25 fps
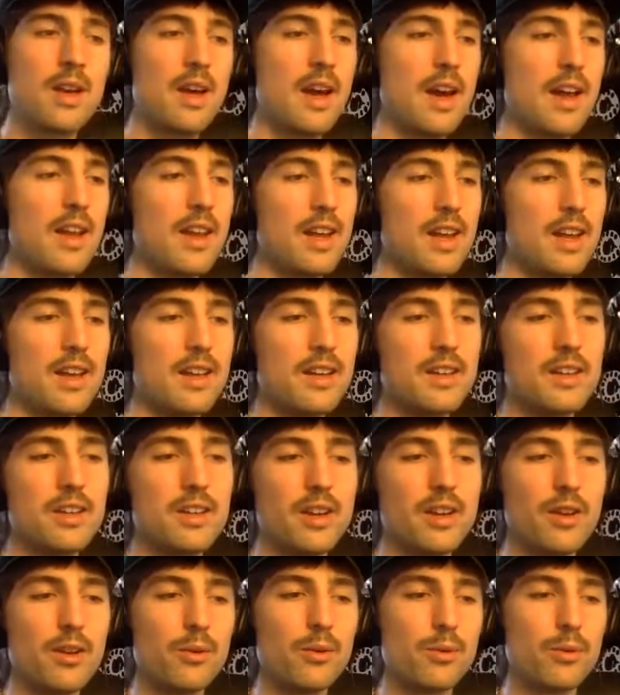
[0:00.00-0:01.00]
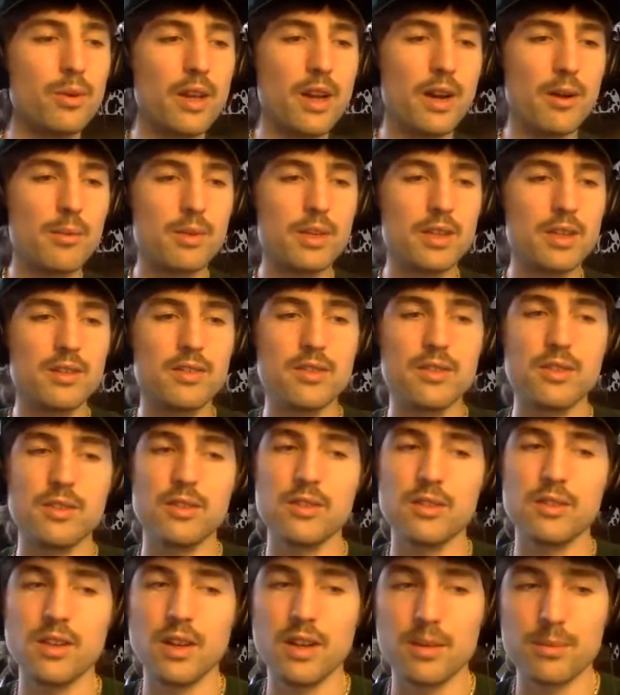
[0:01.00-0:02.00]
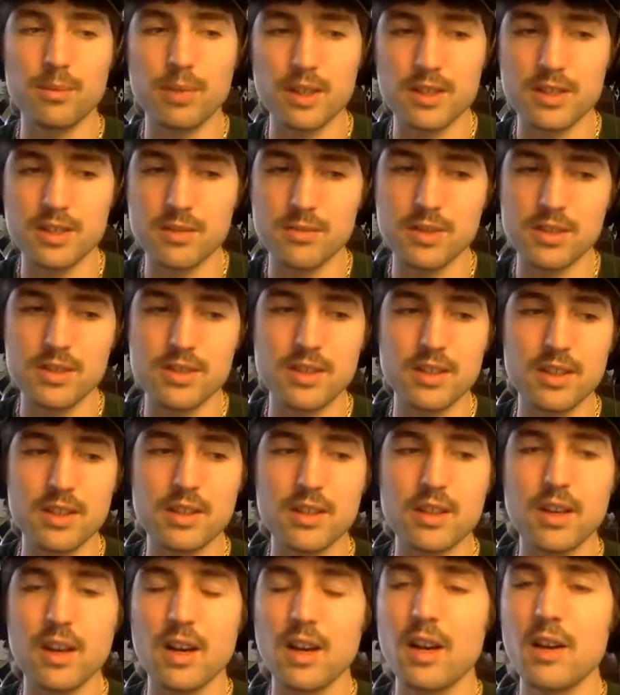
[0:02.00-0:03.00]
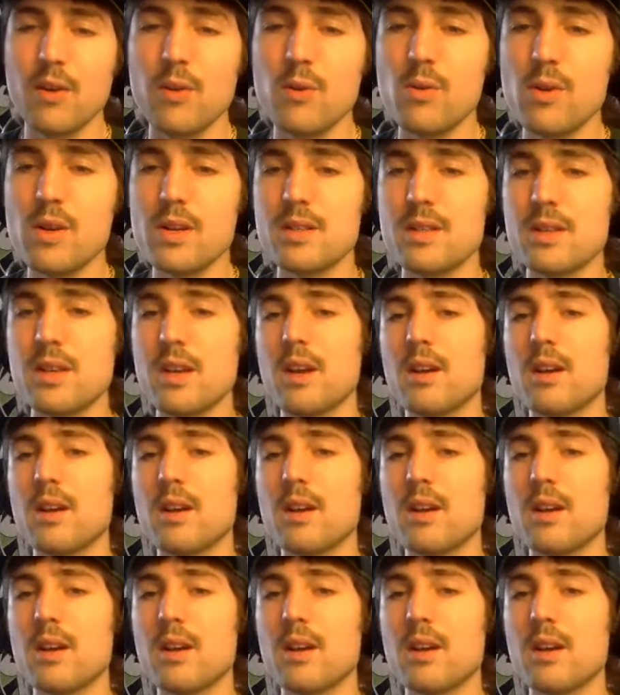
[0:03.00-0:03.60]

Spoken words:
And then, without being too like pessimistic, I'm always